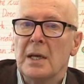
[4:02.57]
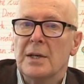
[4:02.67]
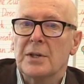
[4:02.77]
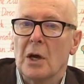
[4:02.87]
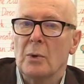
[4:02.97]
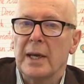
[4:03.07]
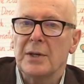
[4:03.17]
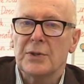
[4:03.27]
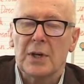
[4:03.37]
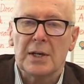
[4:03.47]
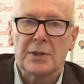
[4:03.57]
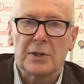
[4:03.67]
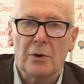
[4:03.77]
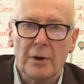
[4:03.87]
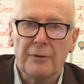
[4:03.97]
So
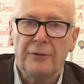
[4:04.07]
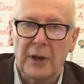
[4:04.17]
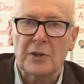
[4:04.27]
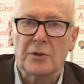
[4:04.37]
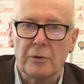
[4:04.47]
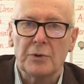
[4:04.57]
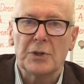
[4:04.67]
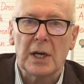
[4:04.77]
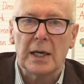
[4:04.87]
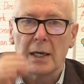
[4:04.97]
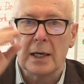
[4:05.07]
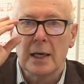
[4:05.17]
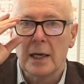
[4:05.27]
it's not a fixed routine